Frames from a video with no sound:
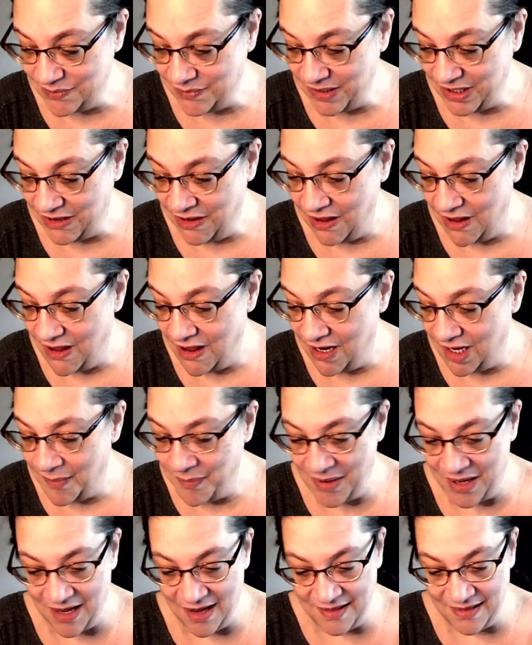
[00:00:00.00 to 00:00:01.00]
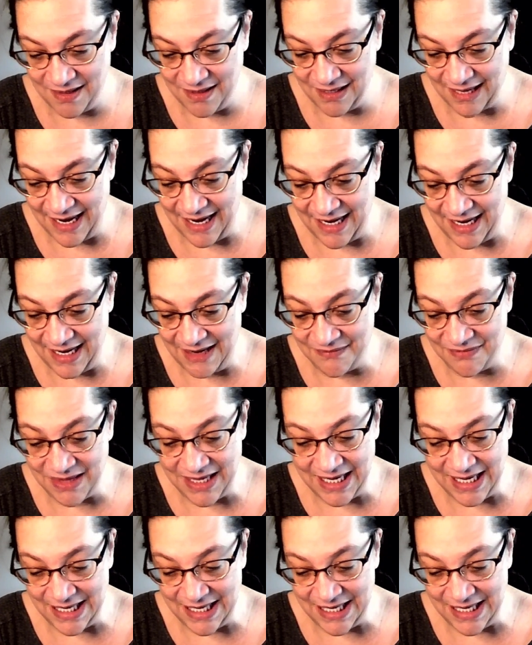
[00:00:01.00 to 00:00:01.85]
we call upon the Lady of the